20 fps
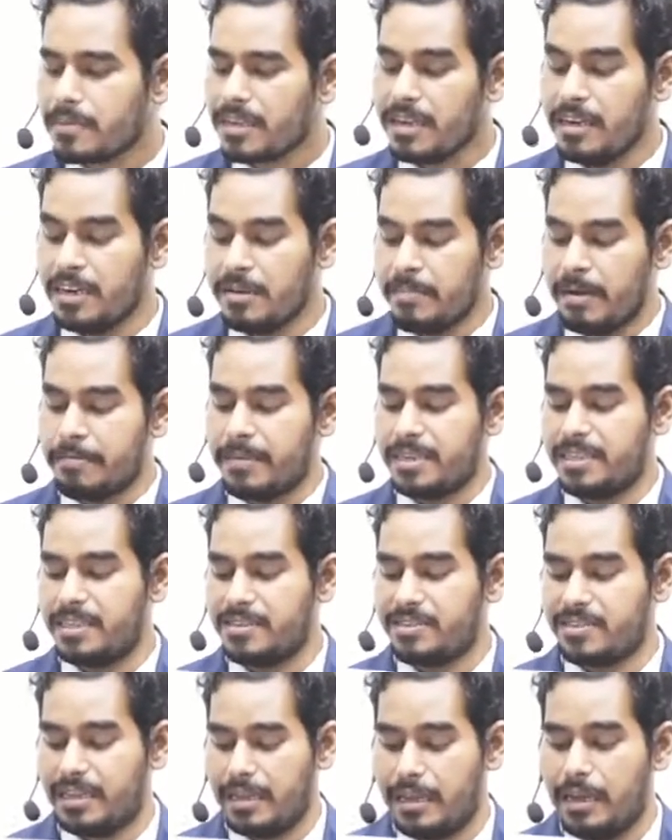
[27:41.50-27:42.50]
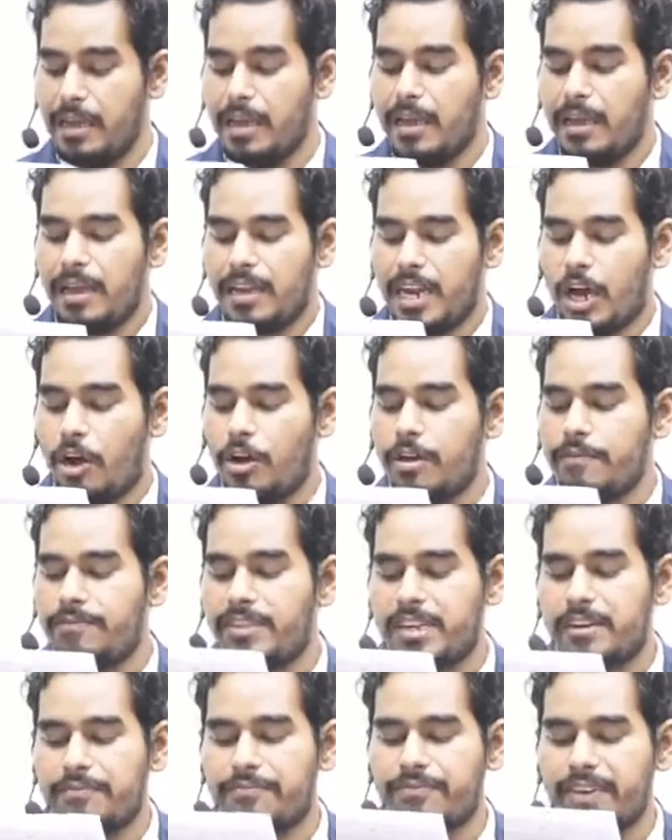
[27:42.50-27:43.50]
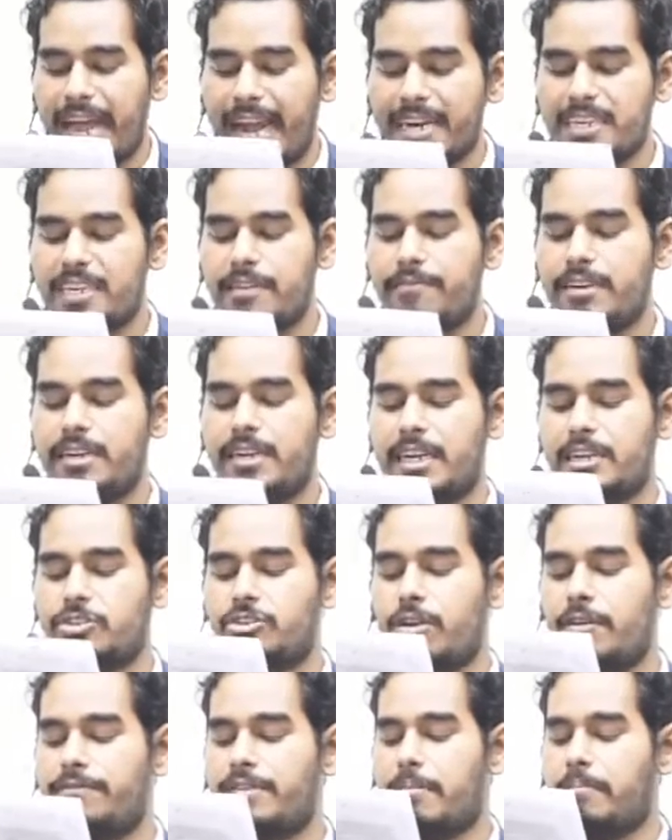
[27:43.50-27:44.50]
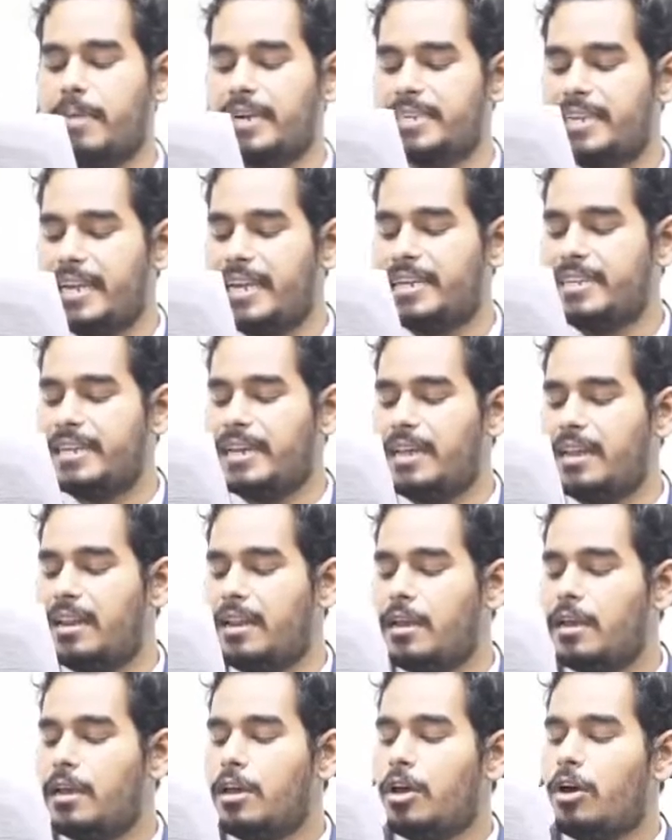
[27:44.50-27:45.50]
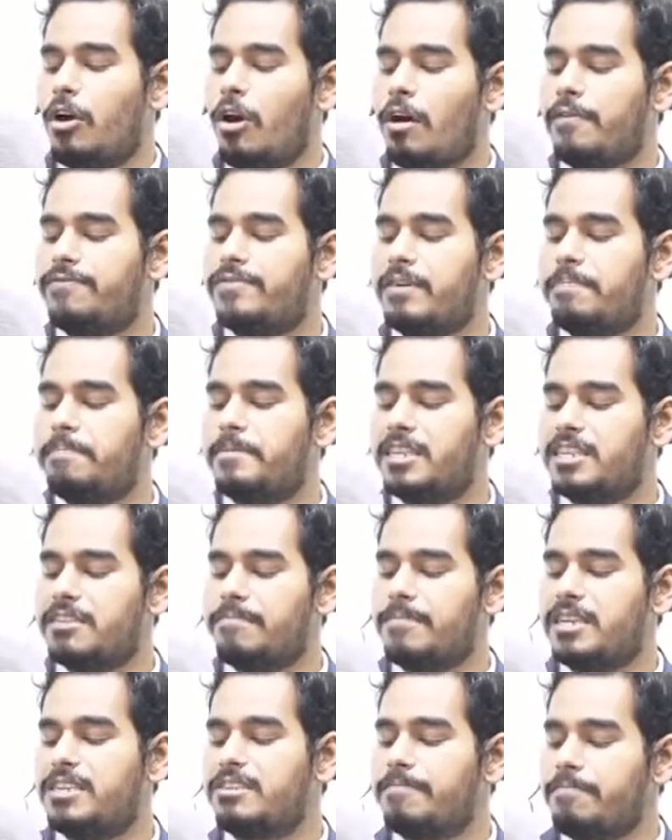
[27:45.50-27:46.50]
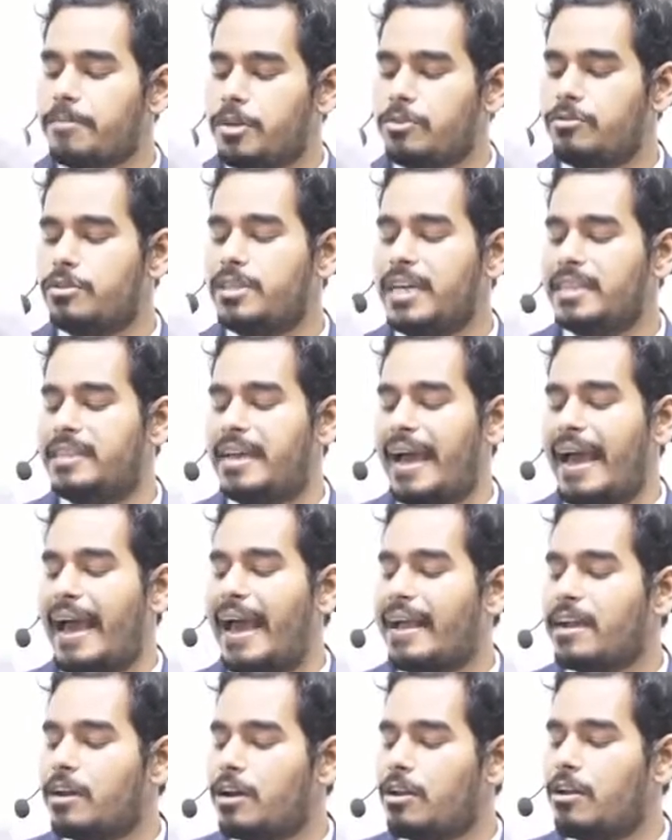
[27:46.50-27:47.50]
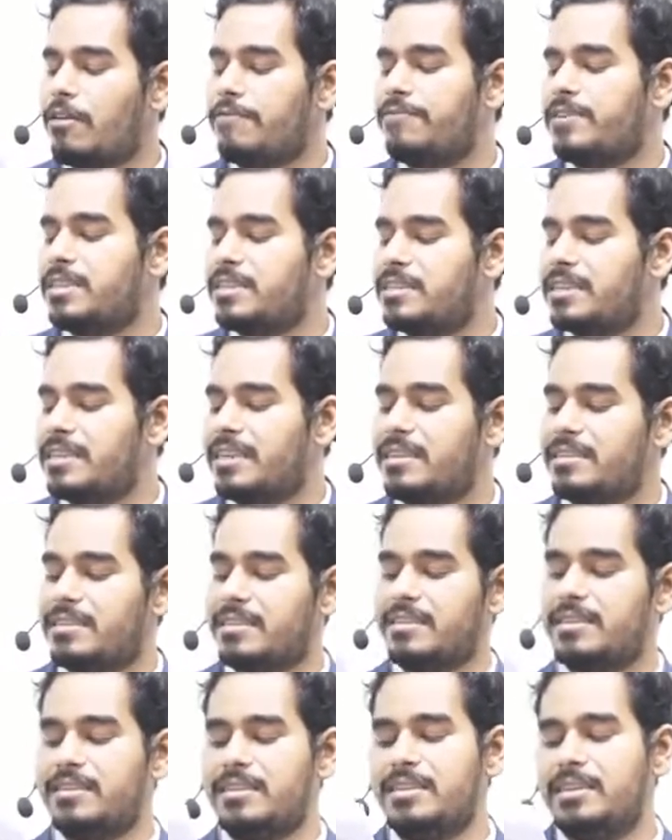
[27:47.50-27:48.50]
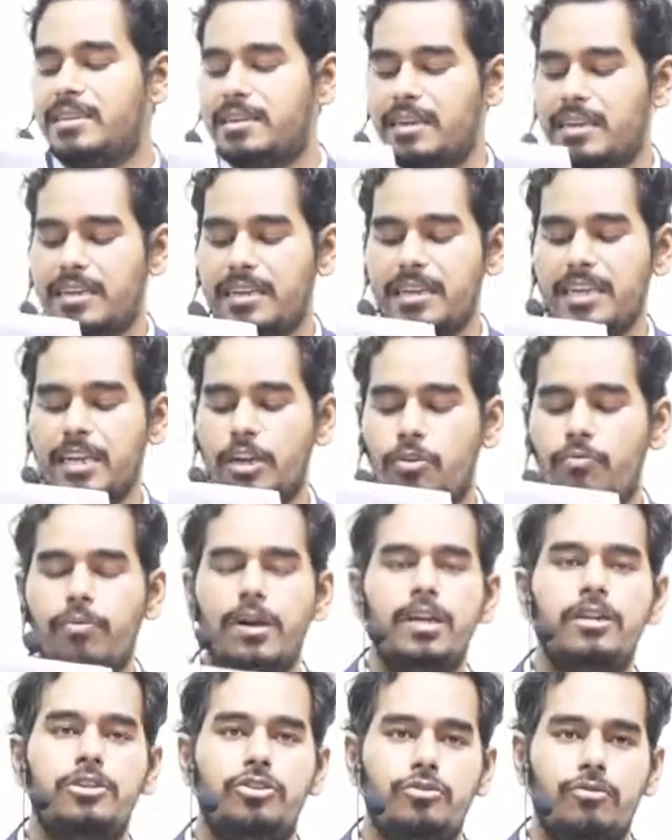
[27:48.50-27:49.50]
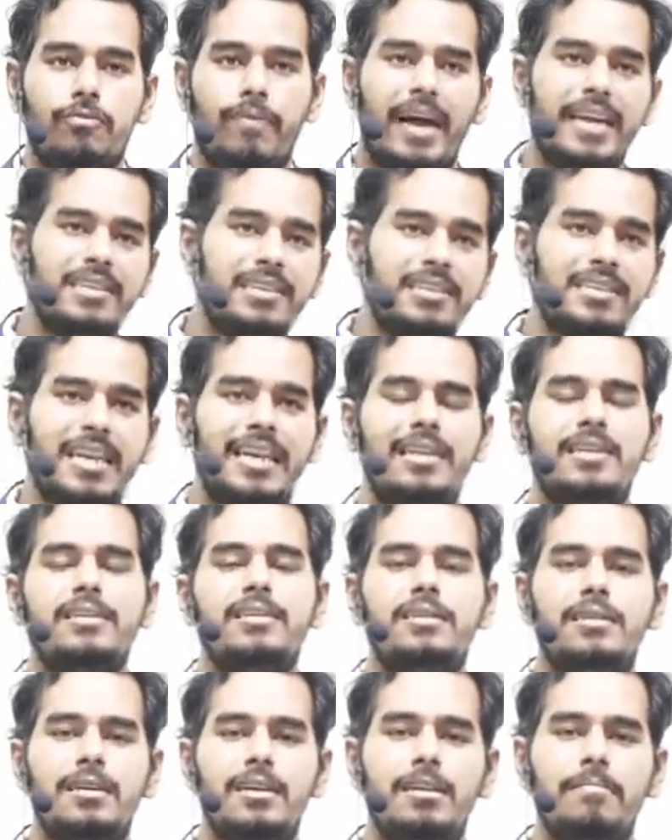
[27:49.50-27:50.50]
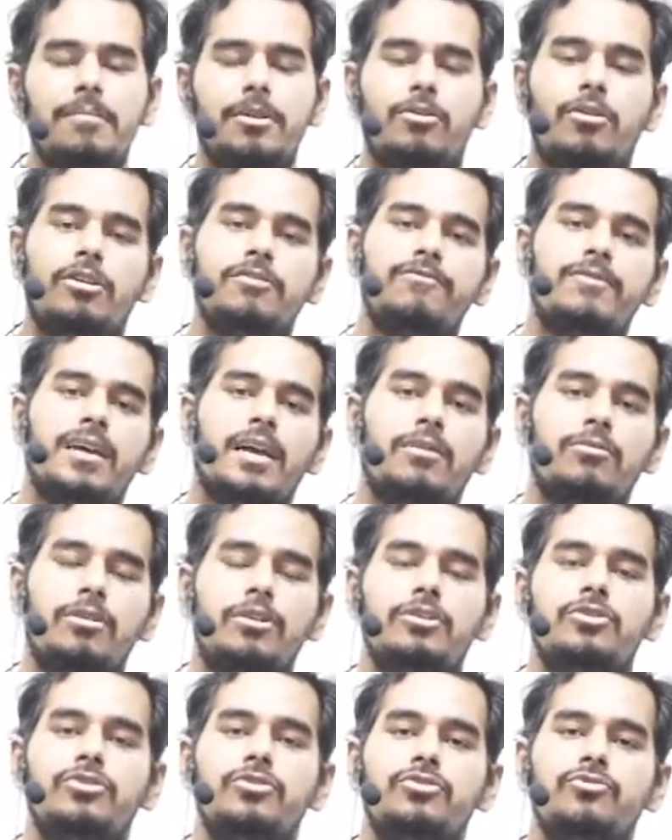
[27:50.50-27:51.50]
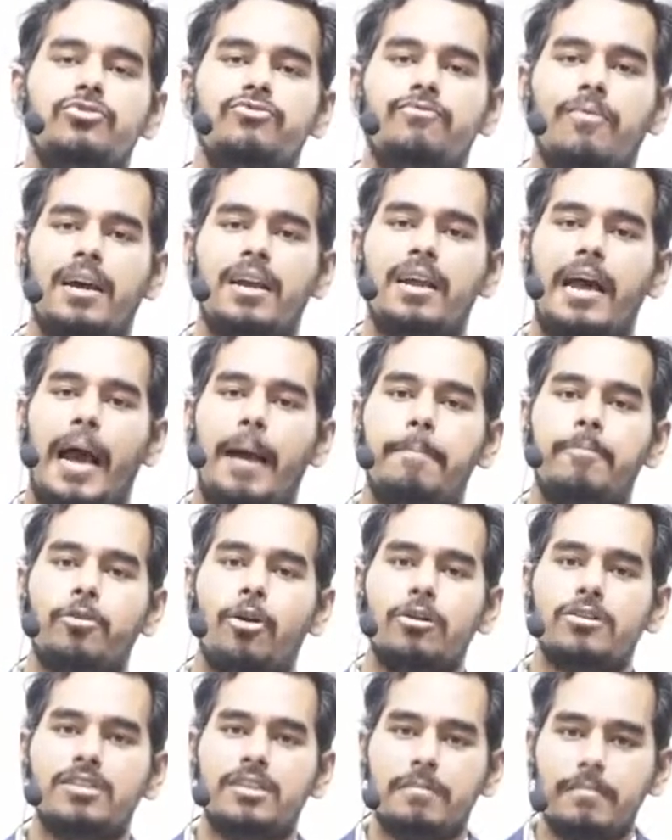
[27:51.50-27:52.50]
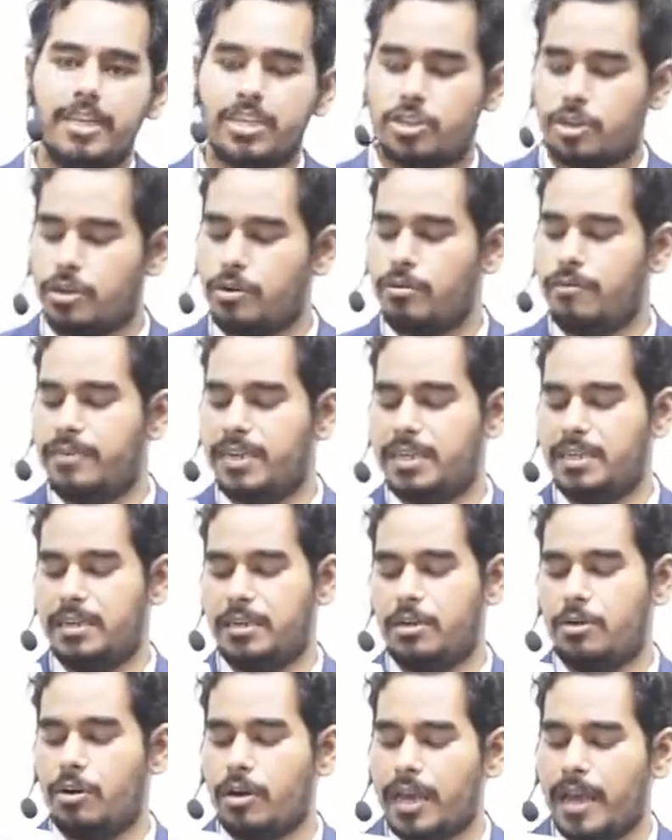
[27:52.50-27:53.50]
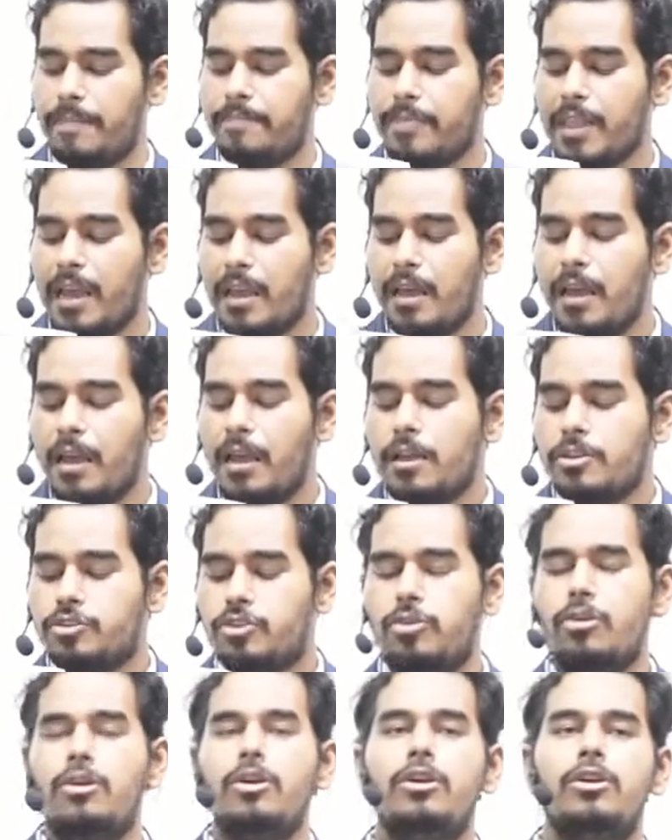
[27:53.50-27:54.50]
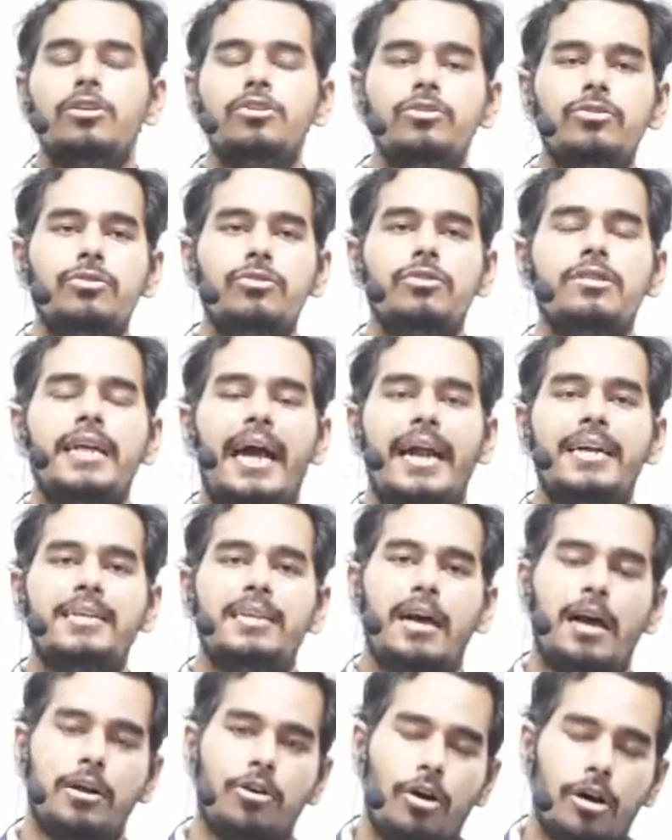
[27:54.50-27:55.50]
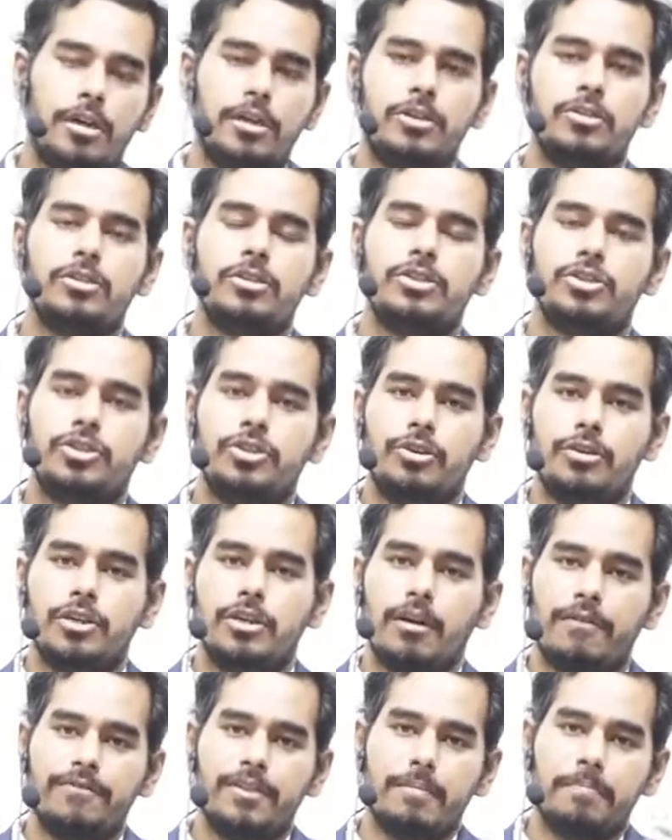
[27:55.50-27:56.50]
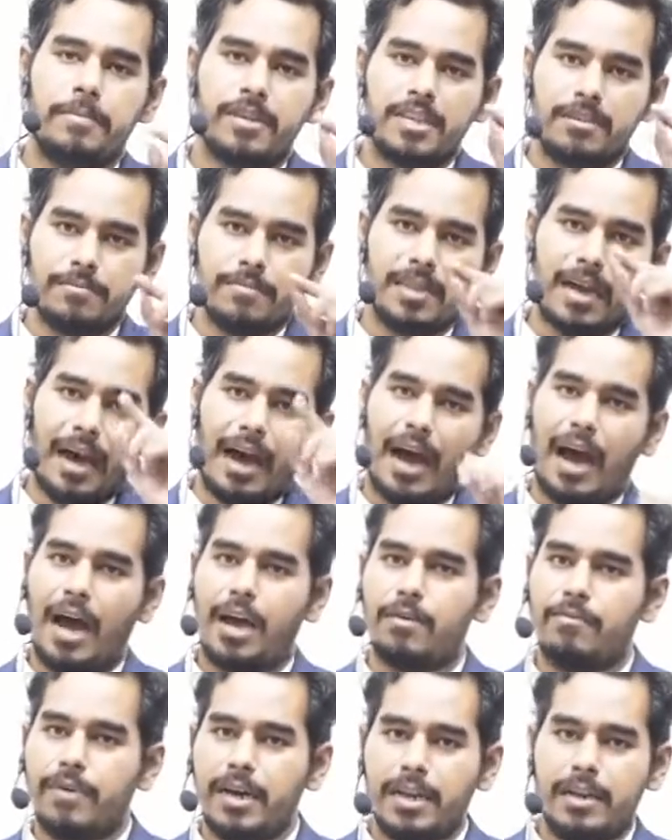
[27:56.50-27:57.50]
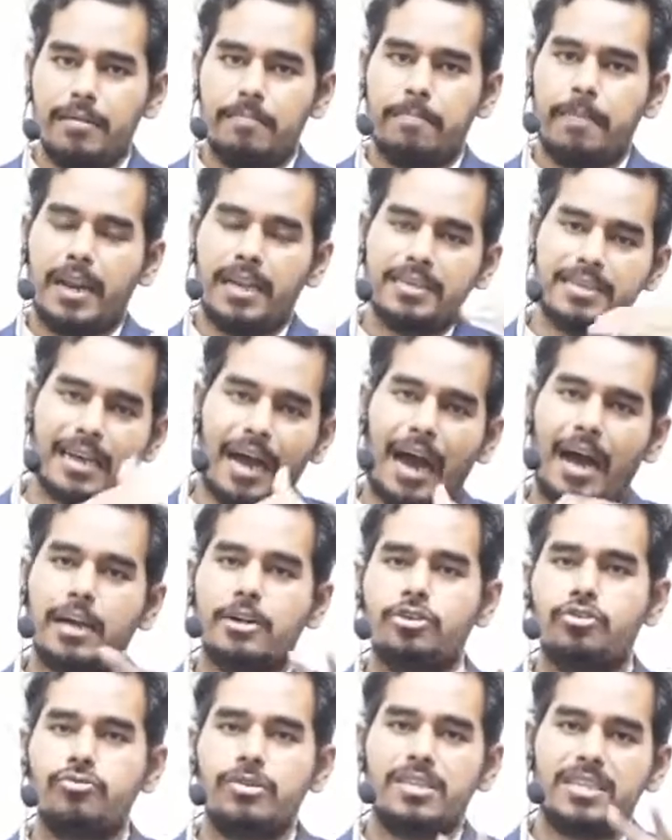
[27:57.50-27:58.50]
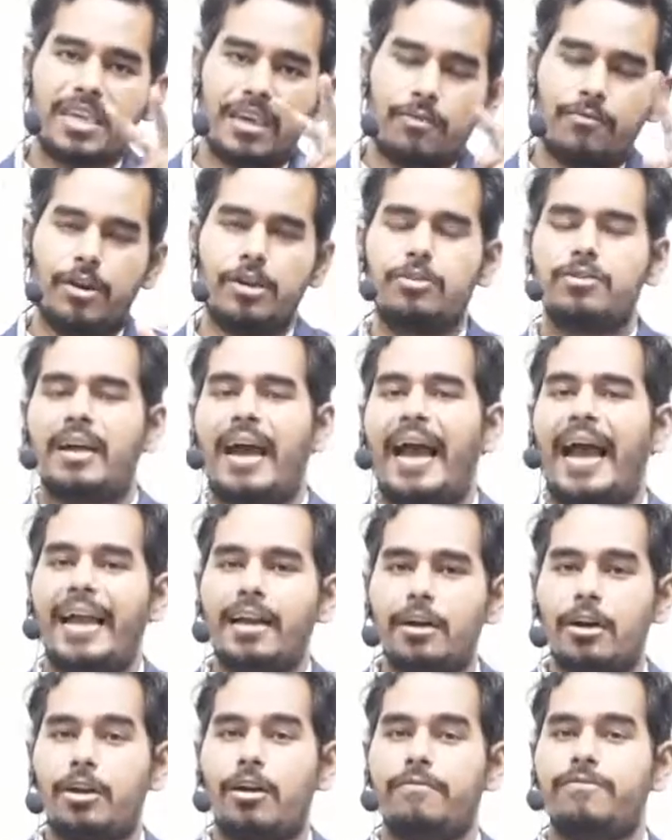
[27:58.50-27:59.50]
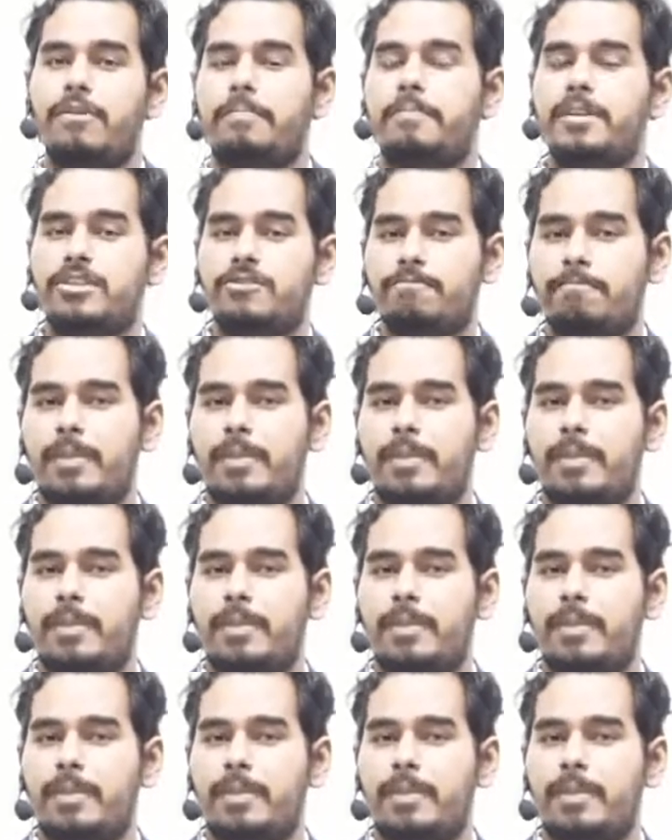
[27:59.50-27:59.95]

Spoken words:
Remember this thing. Now if the refractive index of the material of the prism is mu, then the angle of incidence is nearly equal to. Why it's telling nearly? Because we are going to use one approximation over here. Okay. So you know that according to the theory of the prism, the R1 plus R2 is equal to the angle of the prism.